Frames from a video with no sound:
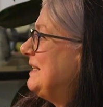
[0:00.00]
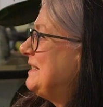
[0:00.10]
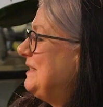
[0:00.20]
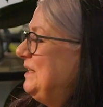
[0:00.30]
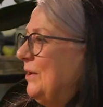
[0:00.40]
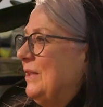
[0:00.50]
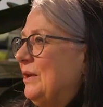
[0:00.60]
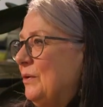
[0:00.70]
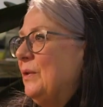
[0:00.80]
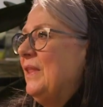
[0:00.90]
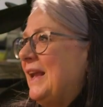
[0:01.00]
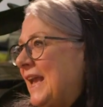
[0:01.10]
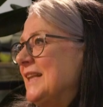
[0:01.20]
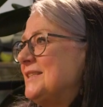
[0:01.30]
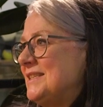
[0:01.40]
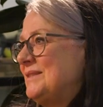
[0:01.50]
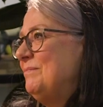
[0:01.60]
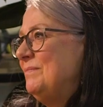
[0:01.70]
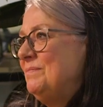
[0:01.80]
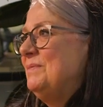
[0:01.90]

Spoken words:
That's, and that gets,